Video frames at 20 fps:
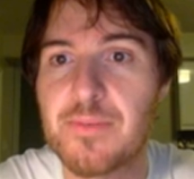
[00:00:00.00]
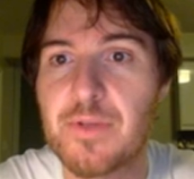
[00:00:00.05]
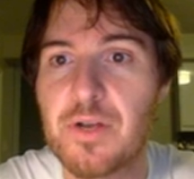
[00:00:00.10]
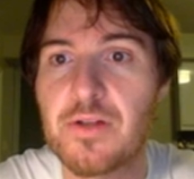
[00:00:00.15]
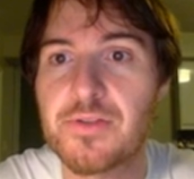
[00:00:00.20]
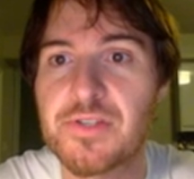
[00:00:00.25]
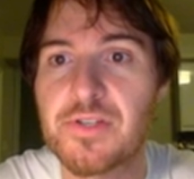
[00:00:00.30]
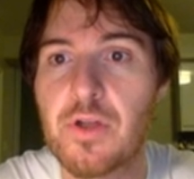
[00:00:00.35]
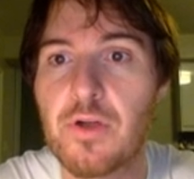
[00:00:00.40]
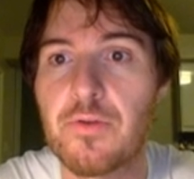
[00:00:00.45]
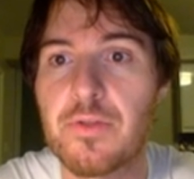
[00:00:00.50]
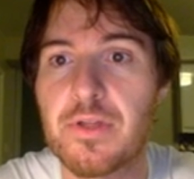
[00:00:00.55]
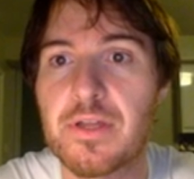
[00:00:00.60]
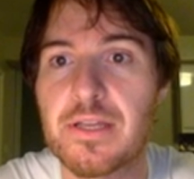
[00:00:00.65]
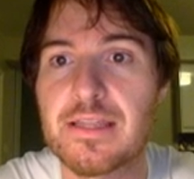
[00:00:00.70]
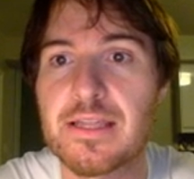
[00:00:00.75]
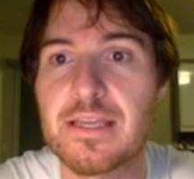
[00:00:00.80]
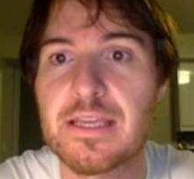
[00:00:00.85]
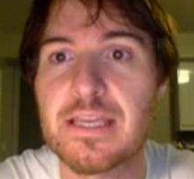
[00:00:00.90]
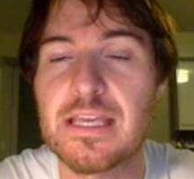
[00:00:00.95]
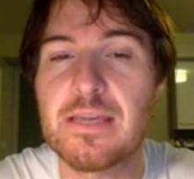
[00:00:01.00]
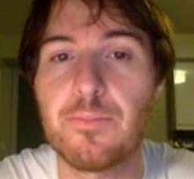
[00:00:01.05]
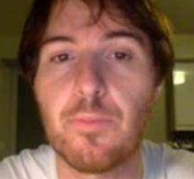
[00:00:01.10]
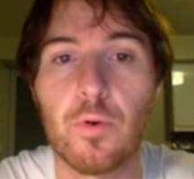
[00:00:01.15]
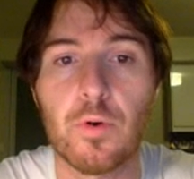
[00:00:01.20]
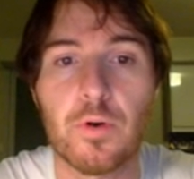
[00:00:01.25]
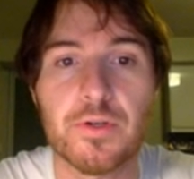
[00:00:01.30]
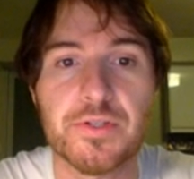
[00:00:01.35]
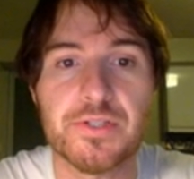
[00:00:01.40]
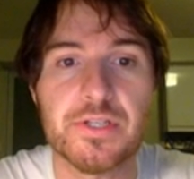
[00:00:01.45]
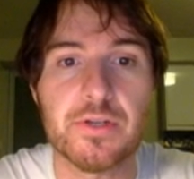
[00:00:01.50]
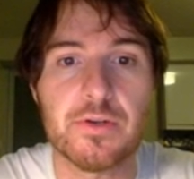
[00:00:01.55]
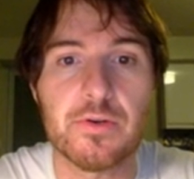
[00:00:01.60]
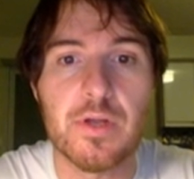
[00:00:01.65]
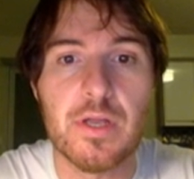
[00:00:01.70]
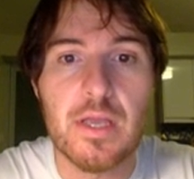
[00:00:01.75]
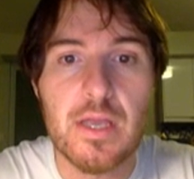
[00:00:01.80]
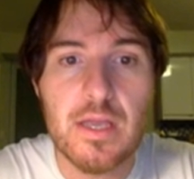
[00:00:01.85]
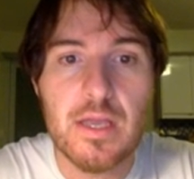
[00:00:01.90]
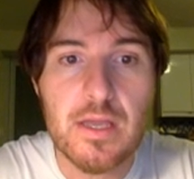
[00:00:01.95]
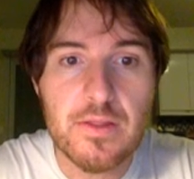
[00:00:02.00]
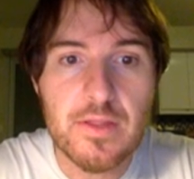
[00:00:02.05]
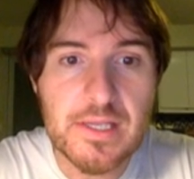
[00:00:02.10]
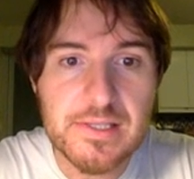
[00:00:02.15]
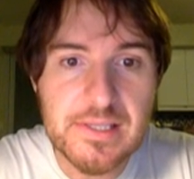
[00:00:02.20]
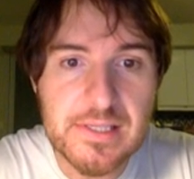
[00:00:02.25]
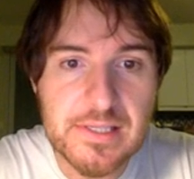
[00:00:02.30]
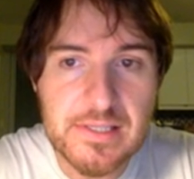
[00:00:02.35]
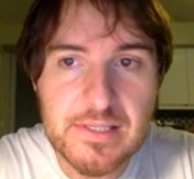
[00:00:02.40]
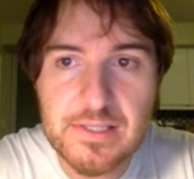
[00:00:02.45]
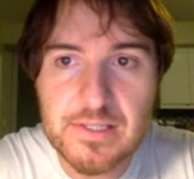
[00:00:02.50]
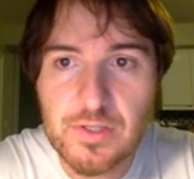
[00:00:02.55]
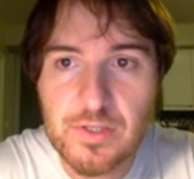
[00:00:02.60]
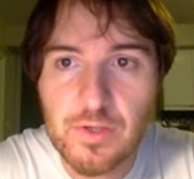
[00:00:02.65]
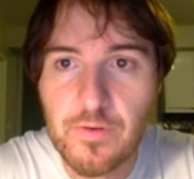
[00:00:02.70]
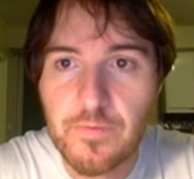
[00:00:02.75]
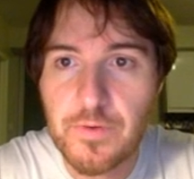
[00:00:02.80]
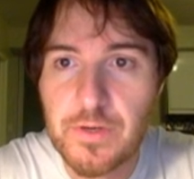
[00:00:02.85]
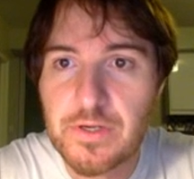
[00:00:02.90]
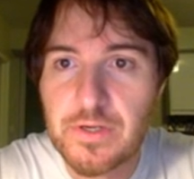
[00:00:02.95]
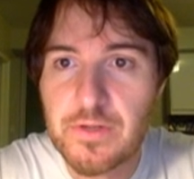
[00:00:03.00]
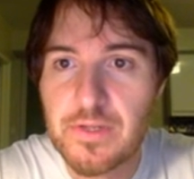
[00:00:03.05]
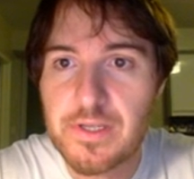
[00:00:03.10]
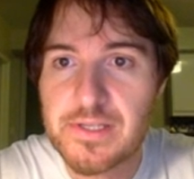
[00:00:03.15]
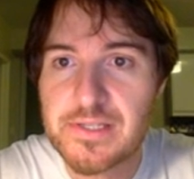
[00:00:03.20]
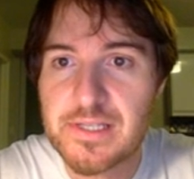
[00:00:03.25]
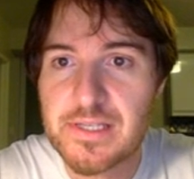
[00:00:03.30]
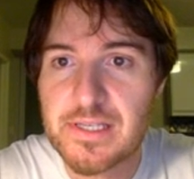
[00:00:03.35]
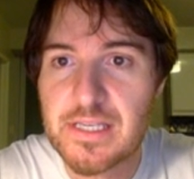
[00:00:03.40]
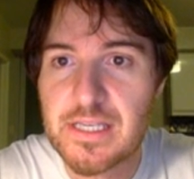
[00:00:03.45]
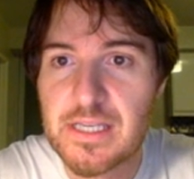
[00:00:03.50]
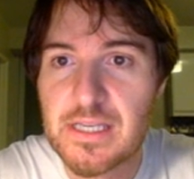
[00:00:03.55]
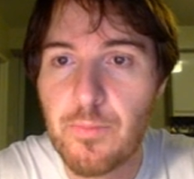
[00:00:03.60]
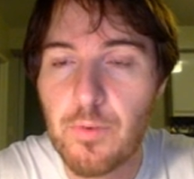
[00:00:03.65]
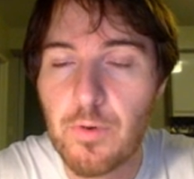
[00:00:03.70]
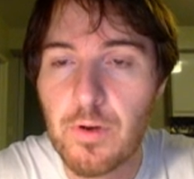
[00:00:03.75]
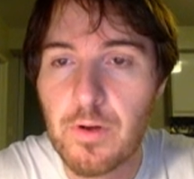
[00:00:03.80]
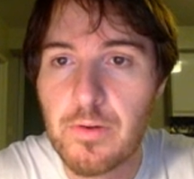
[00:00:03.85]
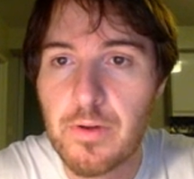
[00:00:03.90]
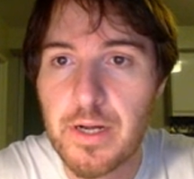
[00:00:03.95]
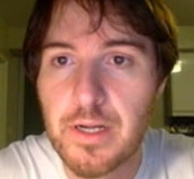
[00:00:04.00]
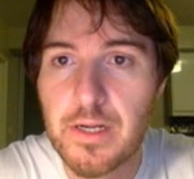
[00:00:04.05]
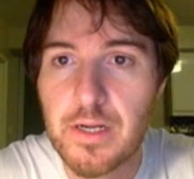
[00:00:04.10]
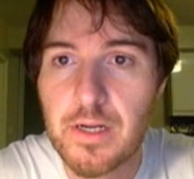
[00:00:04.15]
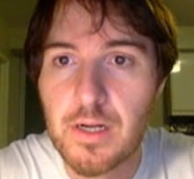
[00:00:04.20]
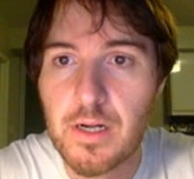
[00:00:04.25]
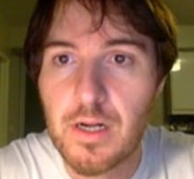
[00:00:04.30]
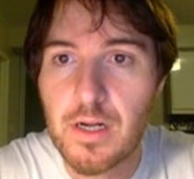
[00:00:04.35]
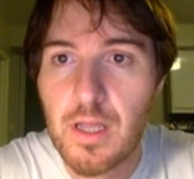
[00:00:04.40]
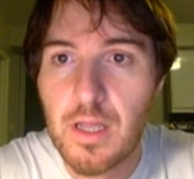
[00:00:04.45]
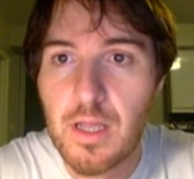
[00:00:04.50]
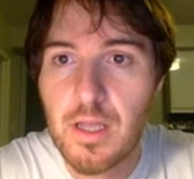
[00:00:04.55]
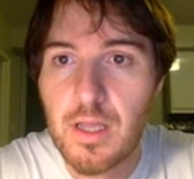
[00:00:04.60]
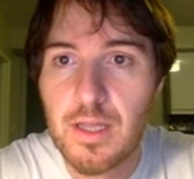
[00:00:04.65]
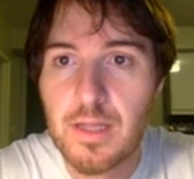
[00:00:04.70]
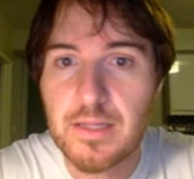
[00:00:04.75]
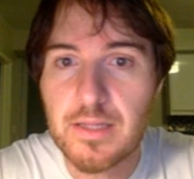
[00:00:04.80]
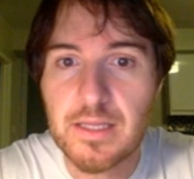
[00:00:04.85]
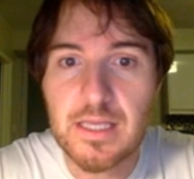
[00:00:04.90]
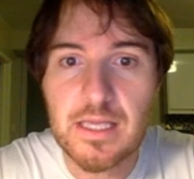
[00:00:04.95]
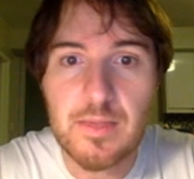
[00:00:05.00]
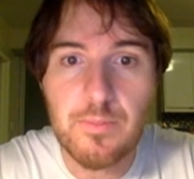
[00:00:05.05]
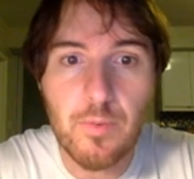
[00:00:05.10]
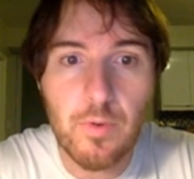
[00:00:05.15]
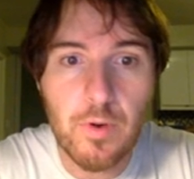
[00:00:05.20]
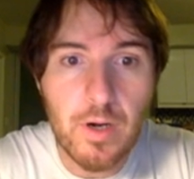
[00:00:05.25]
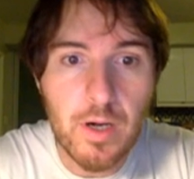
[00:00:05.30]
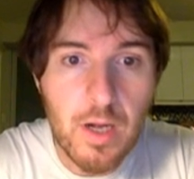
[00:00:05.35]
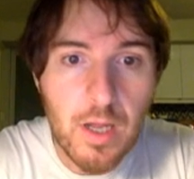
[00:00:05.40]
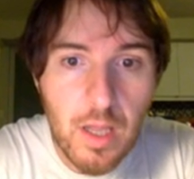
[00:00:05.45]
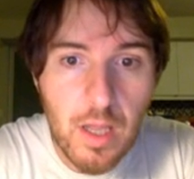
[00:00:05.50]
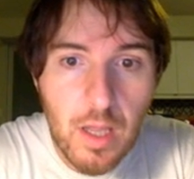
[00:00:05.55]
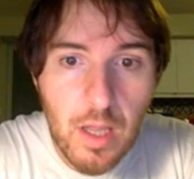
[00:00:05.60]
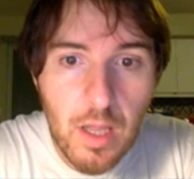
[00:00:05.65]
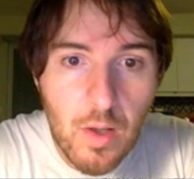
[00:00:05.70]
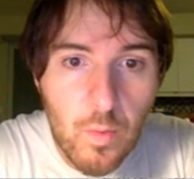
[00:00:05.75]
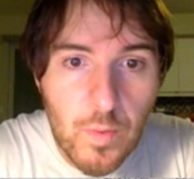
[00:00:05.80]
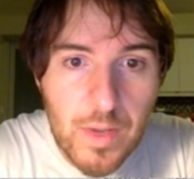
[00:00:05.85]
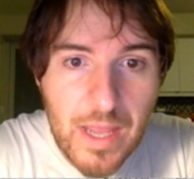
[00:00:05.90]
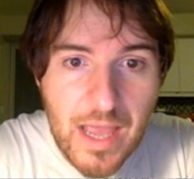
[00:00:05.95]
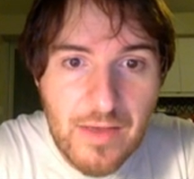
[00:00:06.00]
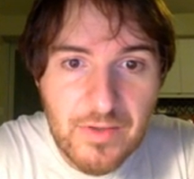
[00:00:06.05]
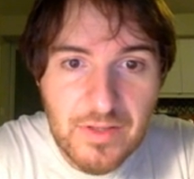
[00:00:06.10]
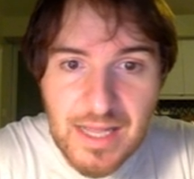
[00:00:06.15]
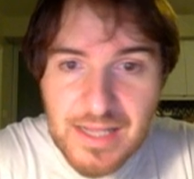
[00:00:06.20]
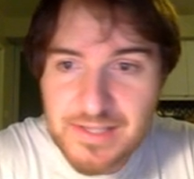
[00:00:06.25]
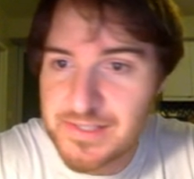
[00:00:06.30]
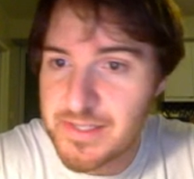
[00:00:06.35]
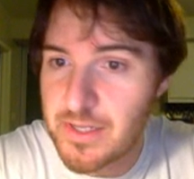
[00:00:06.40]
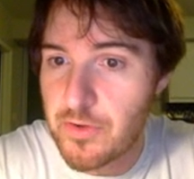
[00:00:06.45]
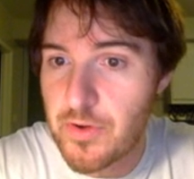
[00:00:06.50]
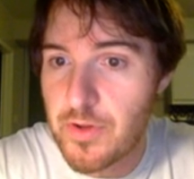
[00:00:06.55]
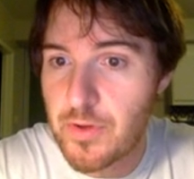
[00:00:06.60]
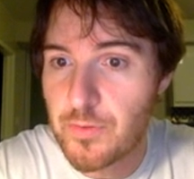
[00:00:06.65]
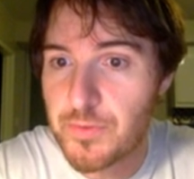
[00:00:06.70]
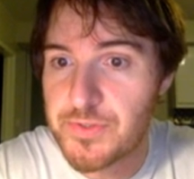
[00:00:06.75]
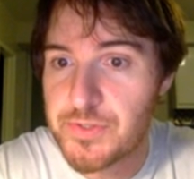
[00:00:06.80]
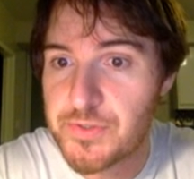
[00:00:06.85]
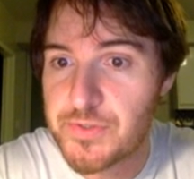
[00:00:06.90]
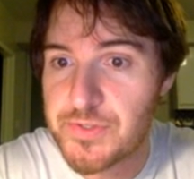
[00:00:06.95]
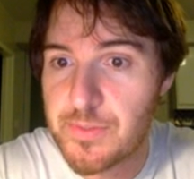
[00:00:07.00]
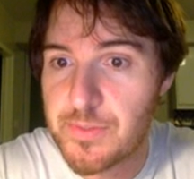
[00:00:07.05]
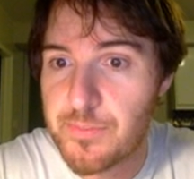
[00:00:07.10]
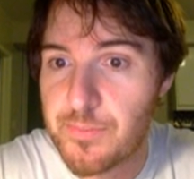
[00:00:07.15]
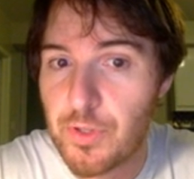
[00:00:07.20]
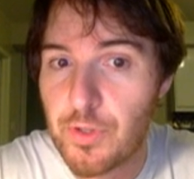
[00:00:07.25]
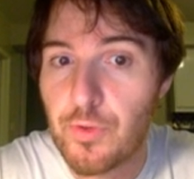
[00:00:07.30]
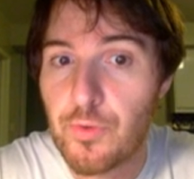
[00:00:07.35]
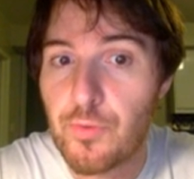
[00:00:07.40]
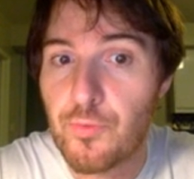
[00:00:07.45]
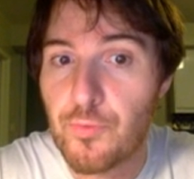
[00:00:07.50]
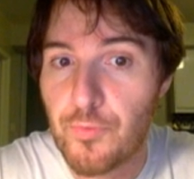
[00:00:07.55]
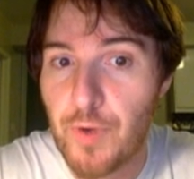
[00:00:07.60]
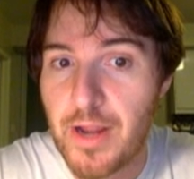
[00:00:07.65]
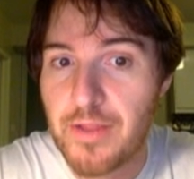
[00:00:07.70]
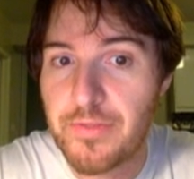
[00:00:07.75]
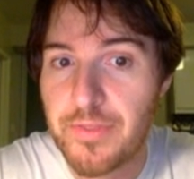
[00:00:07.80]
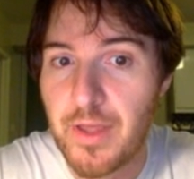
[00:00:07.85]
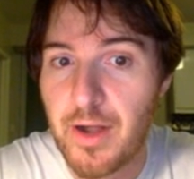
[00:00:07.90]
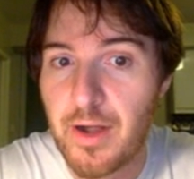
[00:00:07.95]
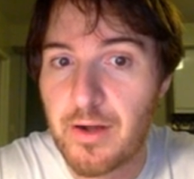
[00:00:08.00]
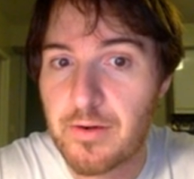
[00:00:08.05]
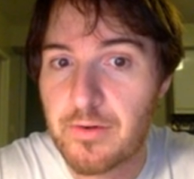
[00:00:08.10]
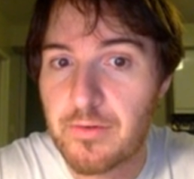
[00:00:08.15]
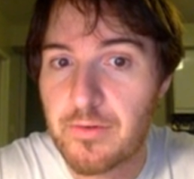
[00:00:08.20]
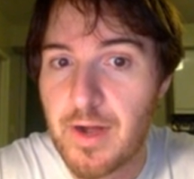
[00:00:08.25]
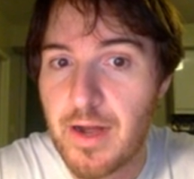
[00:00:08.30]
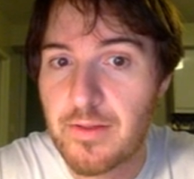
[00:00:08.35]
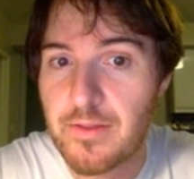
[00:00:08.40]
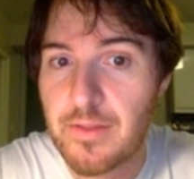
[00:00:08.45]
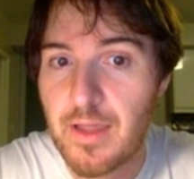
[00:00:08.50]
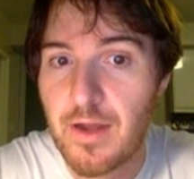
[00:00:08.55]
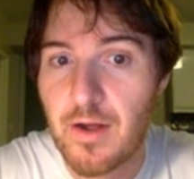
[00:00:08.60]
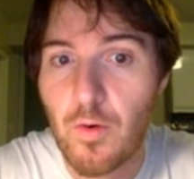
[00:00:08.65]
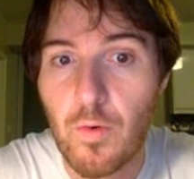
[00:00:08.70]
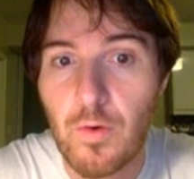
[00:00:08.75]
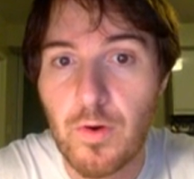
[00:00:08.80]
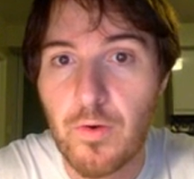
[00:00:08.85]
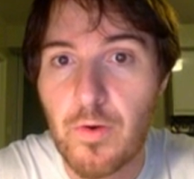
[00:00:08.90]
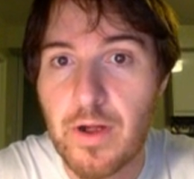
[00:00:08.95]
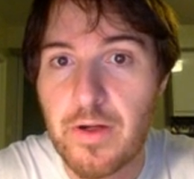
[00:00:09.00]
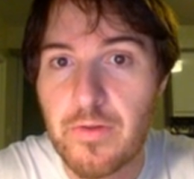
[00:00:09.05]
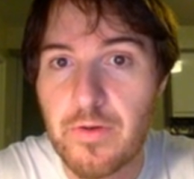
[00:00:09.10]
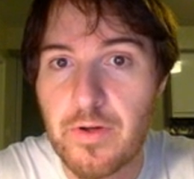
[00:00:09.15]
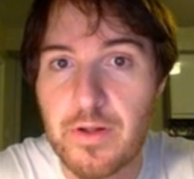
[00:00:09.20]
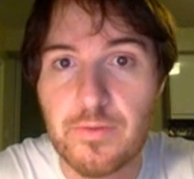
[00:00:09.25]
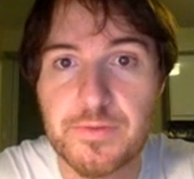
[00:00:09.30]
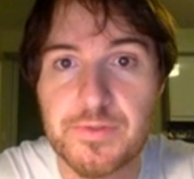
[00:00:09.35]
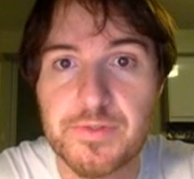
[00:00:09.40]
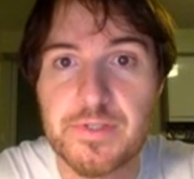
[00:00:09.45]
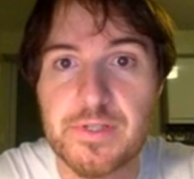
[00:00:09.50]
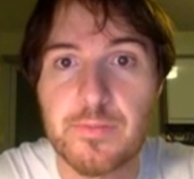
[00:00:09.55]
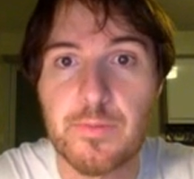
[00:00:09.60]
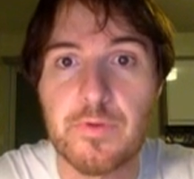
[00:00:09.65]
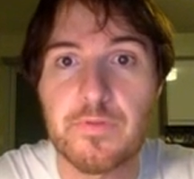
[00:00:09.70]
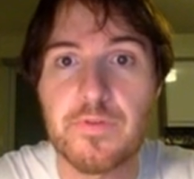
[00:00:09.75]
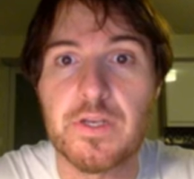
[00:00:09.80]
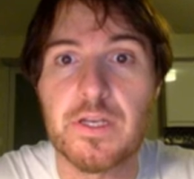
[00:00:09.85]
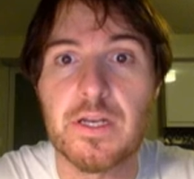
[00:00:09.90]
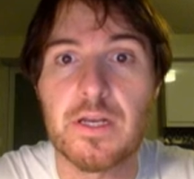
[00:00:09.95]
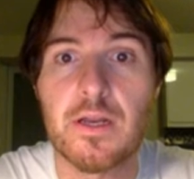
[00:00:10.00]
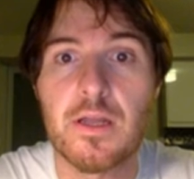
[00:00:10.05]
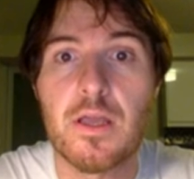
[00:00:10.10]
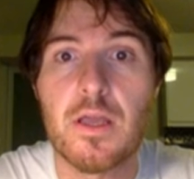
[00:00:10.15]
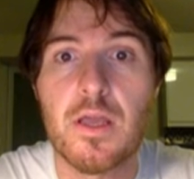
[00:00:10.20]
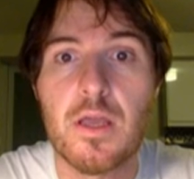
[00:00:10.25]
You can also go to the keyboard too. So if we do this, the keyboard right here, hit the keyboard, we have a less than or equal to symbol right there, or greater than or equal to symbol if you need it.